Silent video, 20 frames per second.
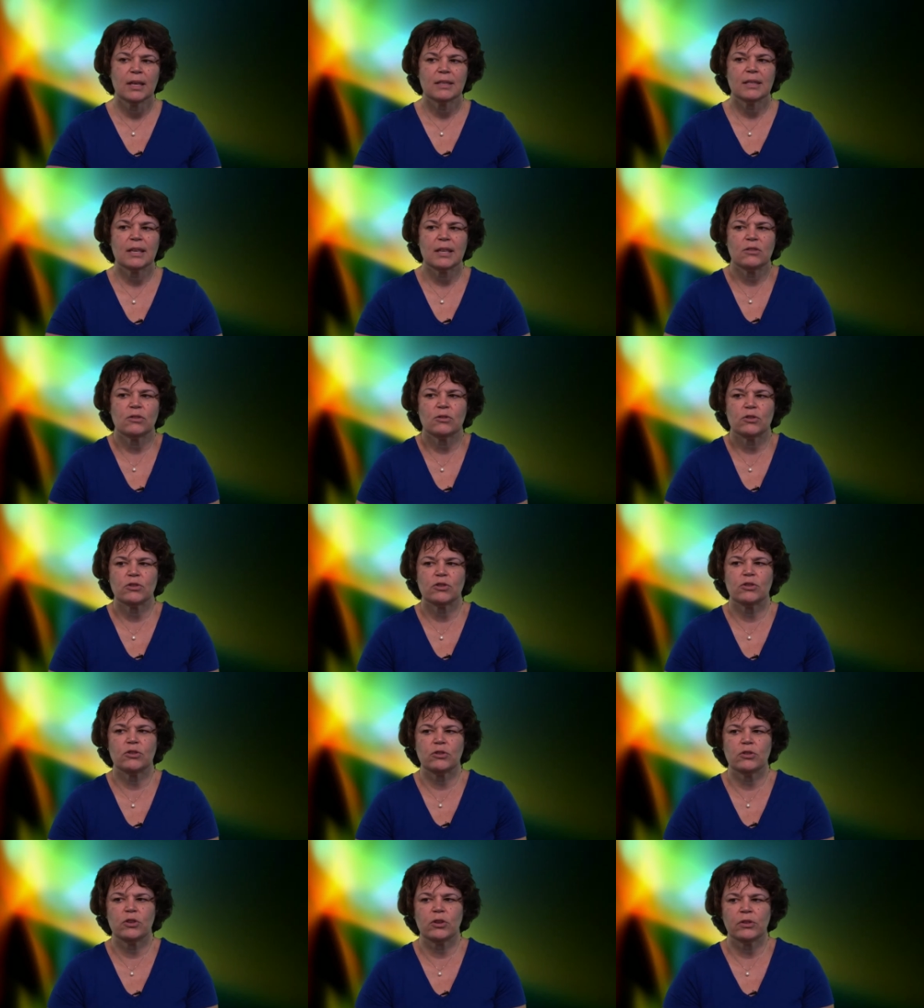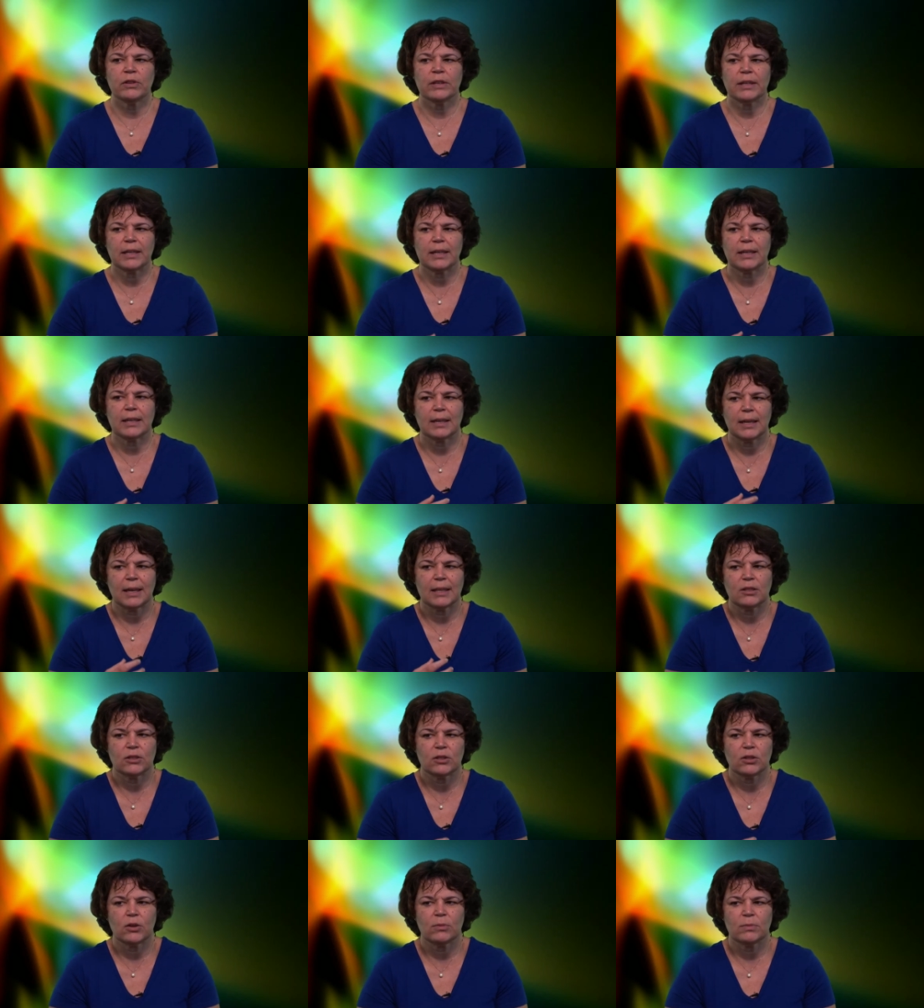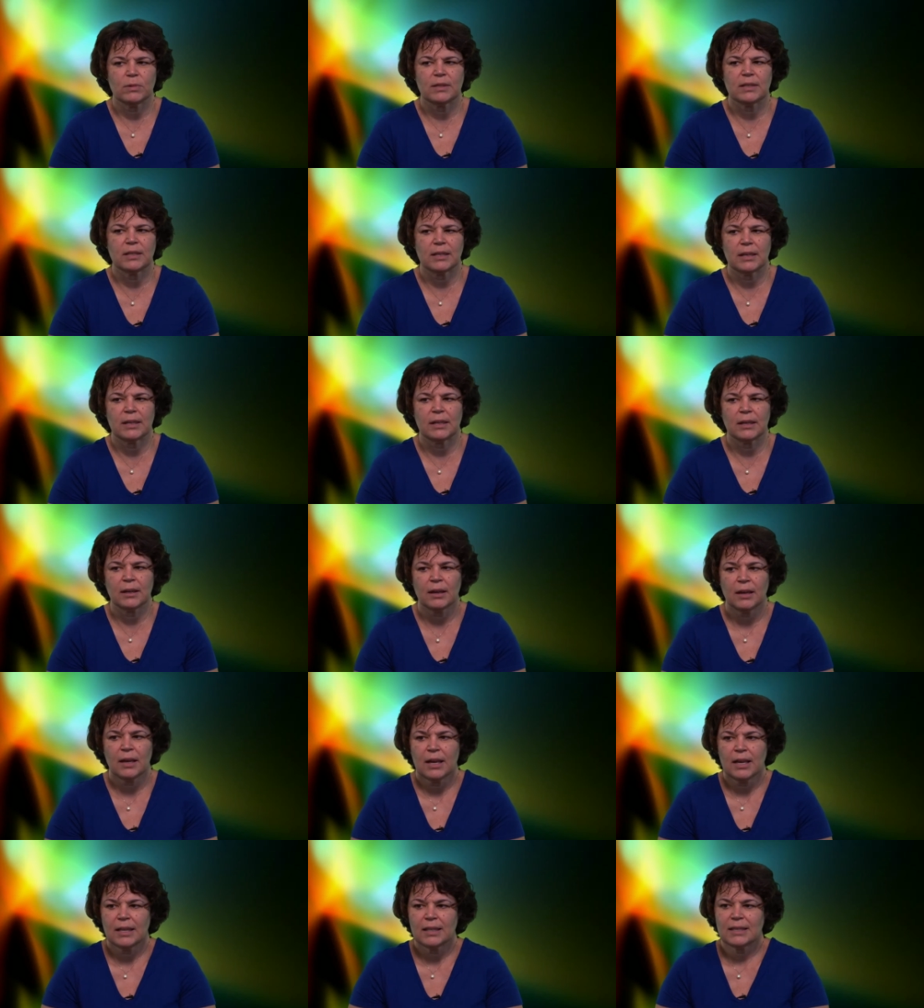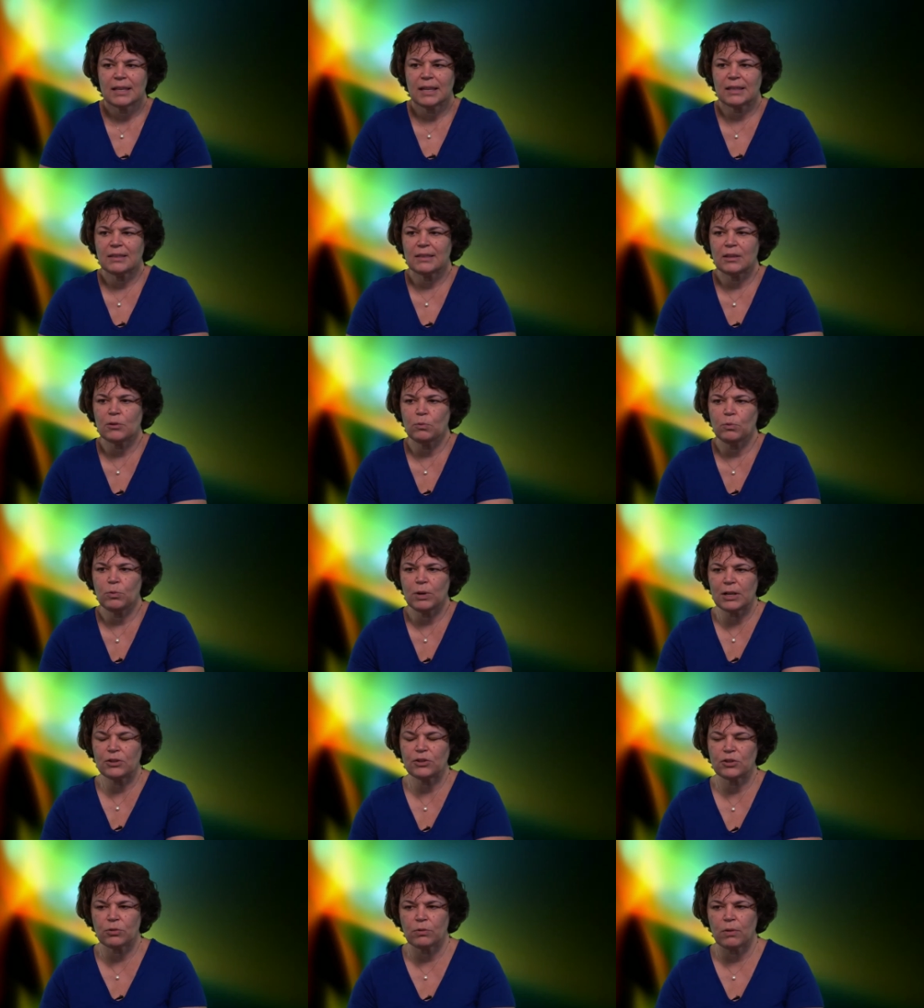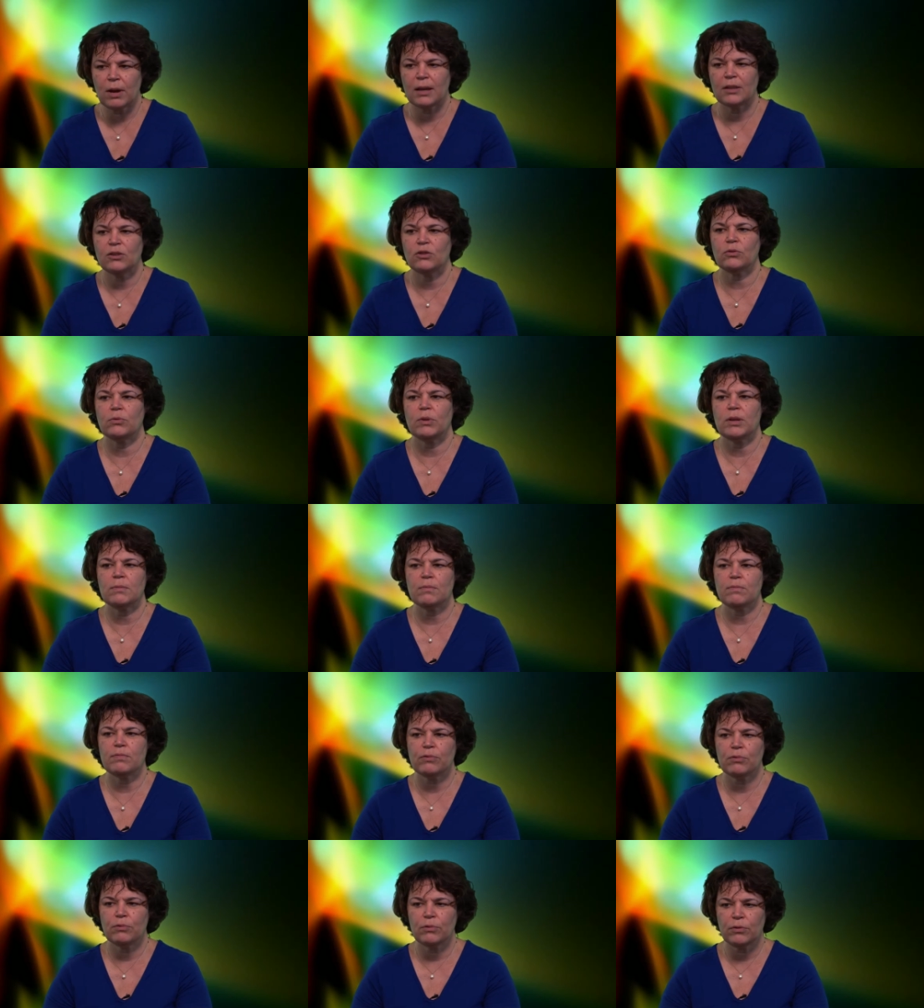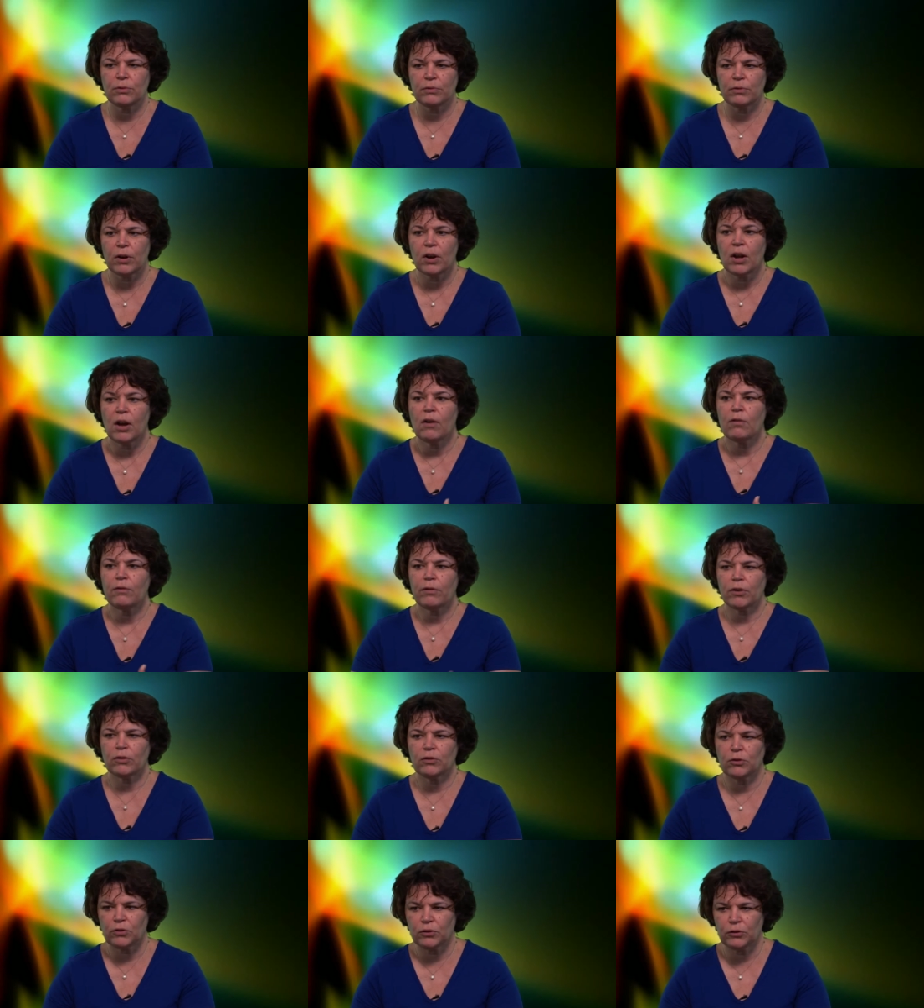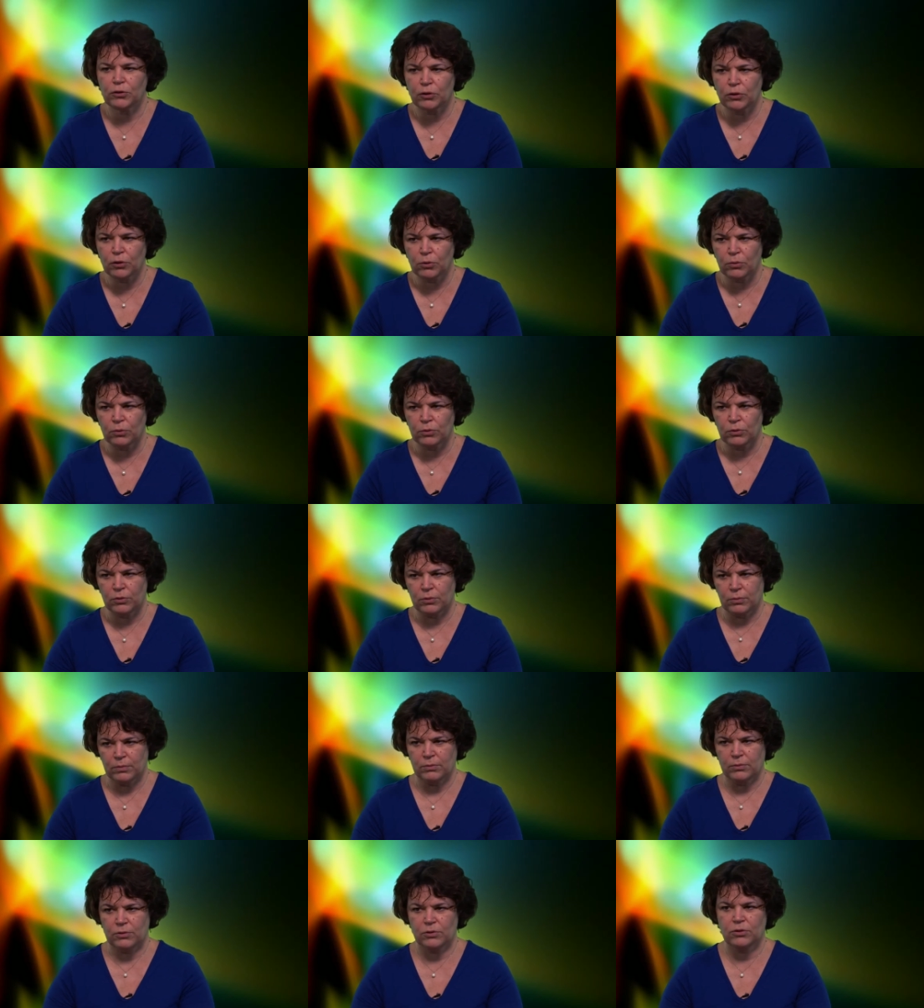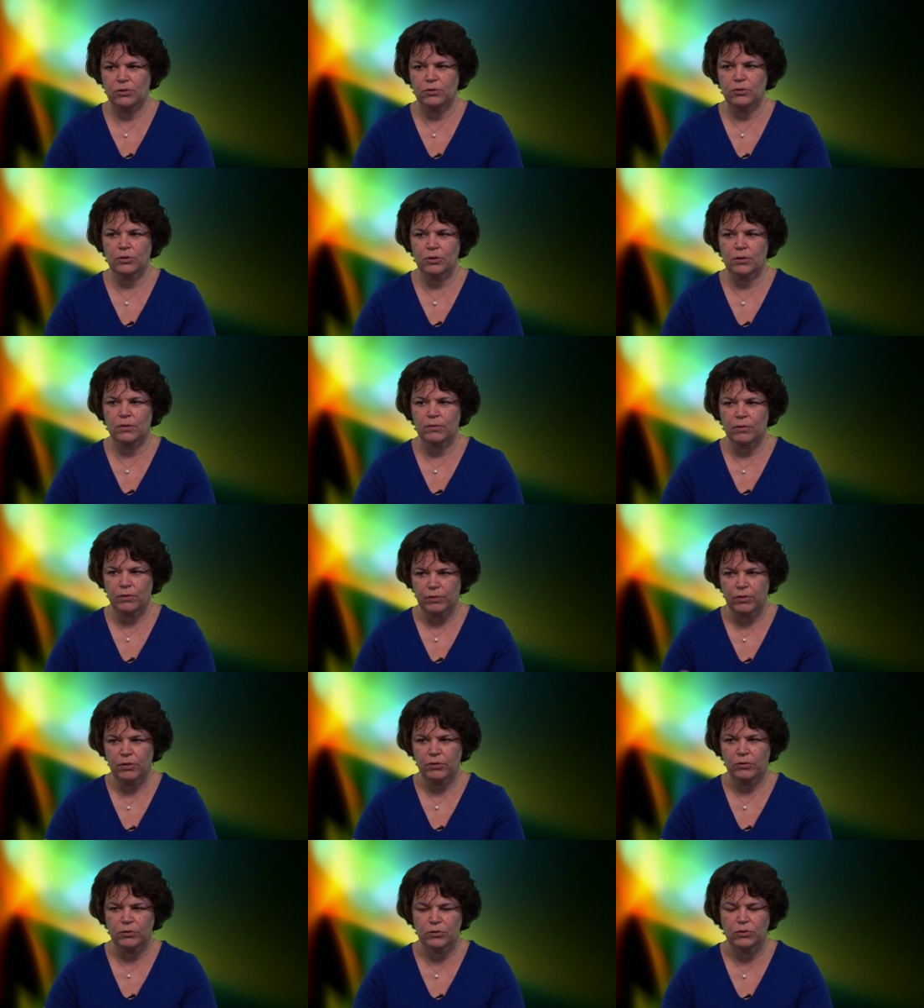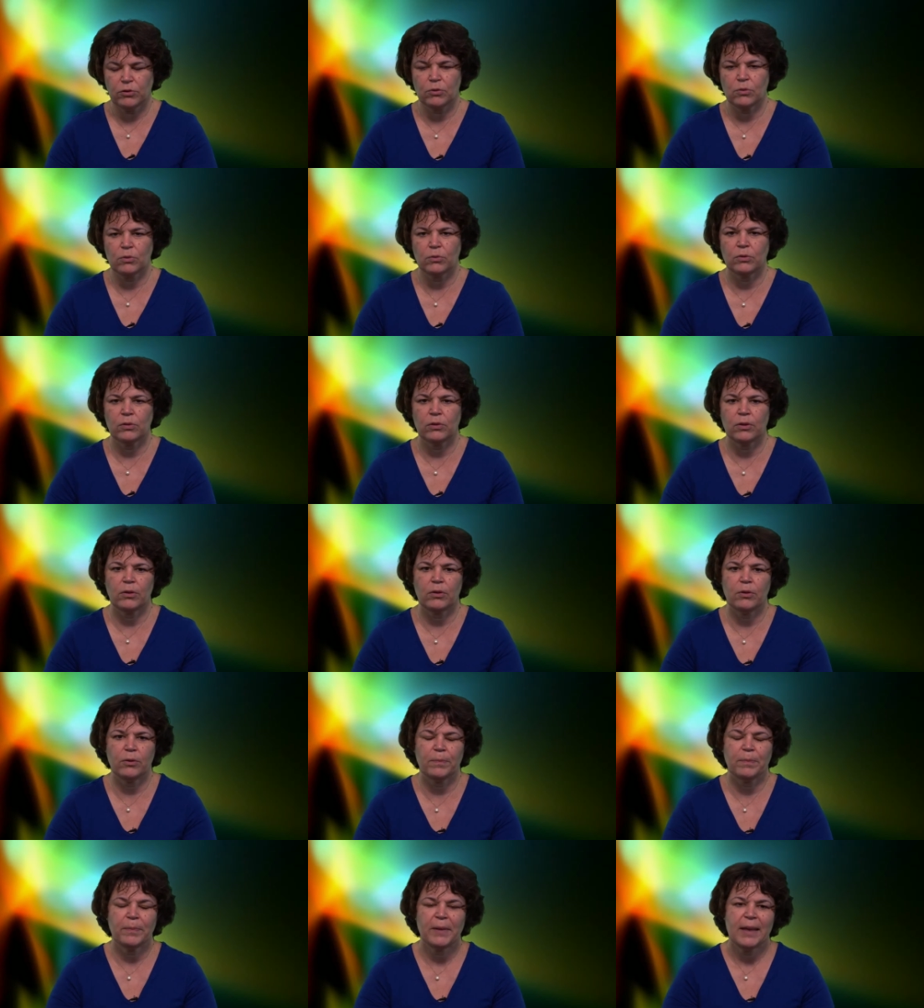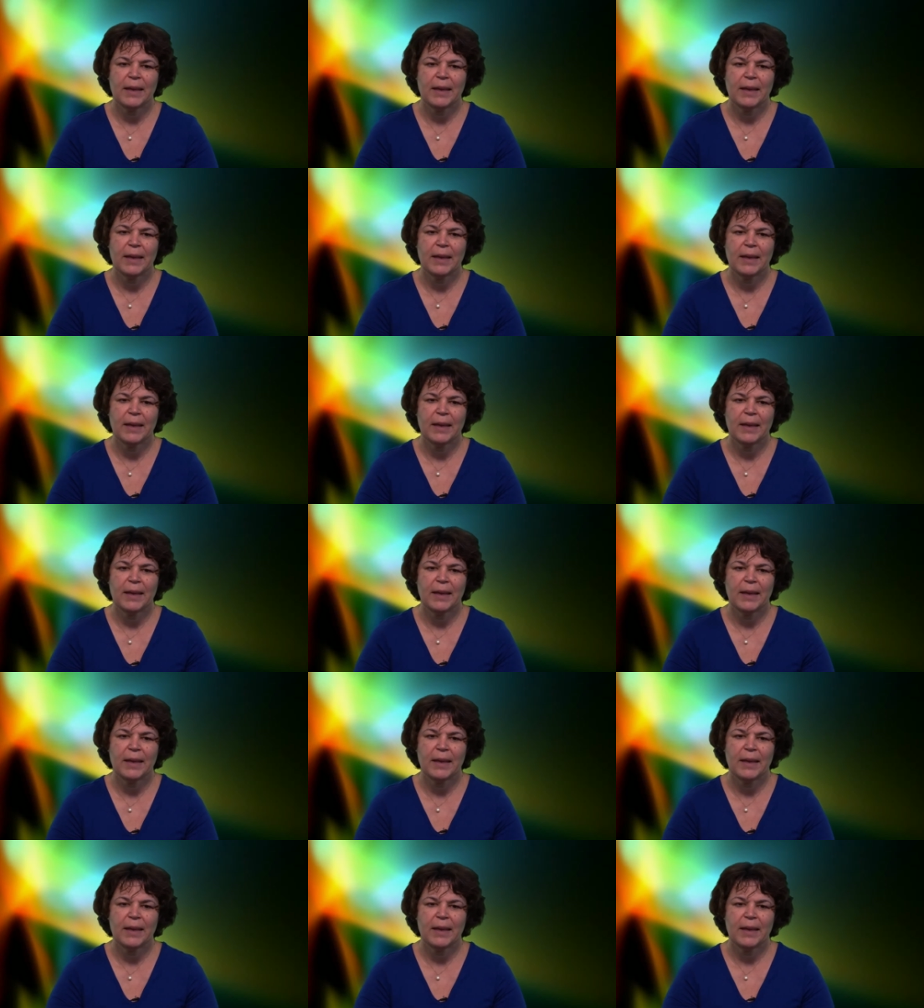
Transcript: then the student gets something that they will try to improve for the second student, for the second. Uh,